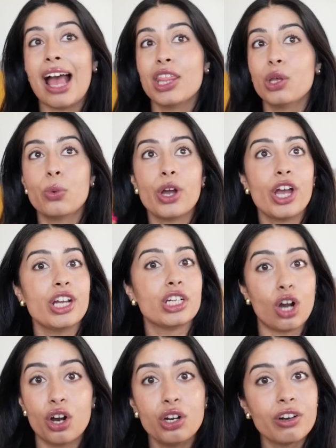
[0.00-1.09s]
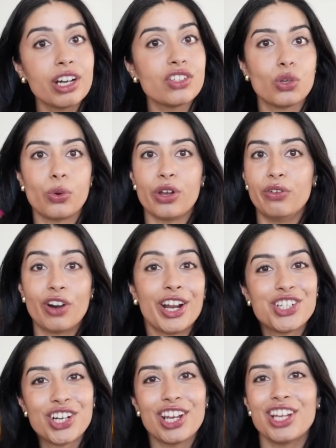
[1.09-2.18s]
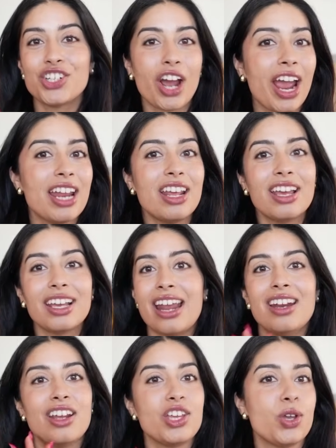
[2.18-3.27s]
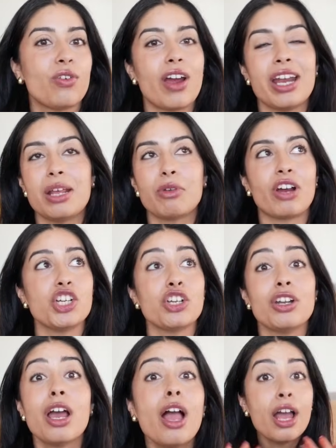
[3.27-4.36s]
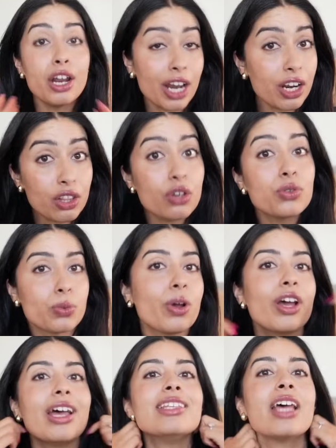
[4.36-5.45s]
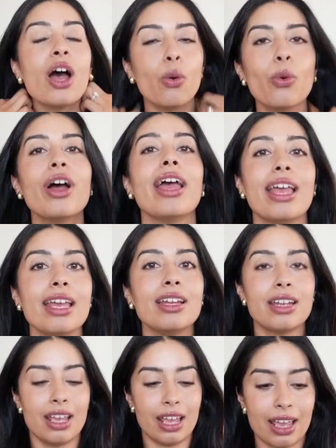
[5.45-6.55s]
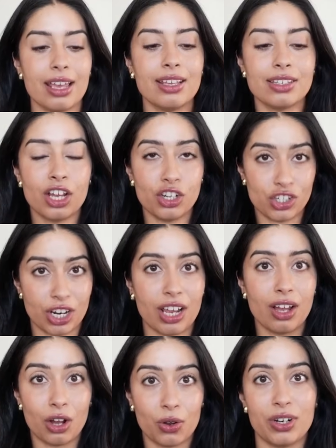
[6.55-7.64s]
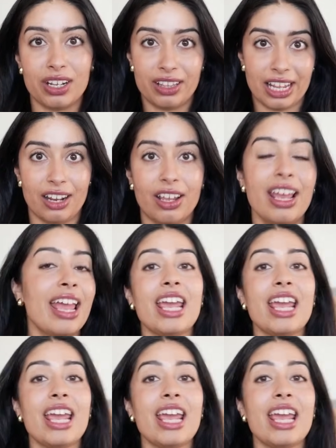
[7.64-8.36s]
The word Congress, the word Russia, China, Canada, Ukraine, immigration, none of those words were in his shareholder letter.